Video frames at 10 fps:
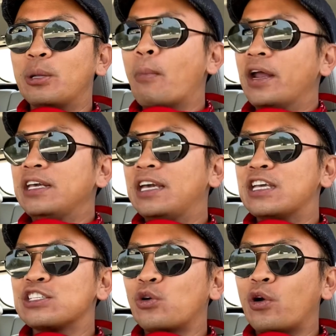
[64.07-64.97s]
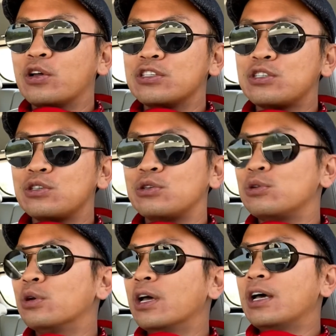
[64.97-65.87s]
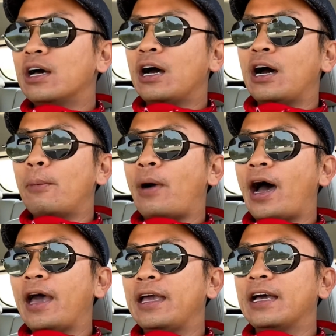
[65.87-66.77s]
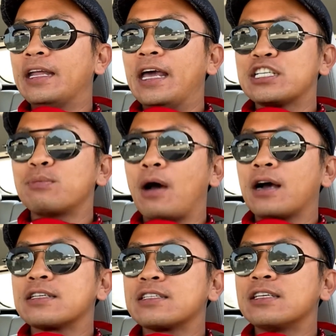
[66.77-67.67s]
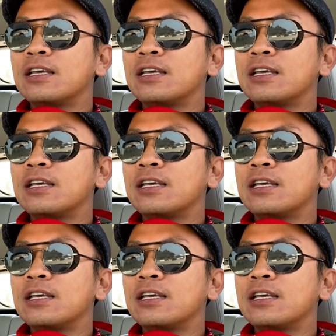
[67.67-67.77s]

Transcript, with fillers: money is going to uh, buy an Xbox.